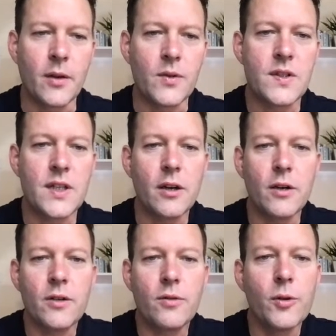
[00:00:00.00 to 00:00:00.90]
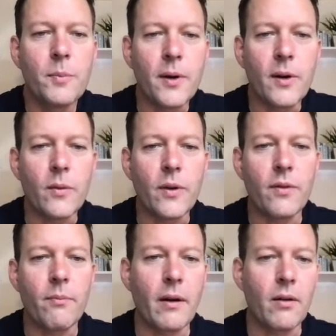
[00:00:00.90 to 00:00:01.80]
Seared grouper
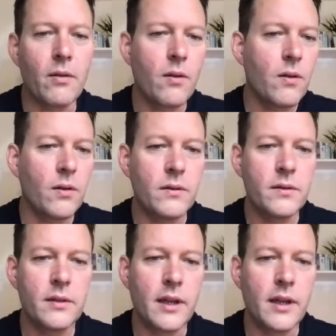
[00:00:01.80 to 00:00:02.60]
with marigold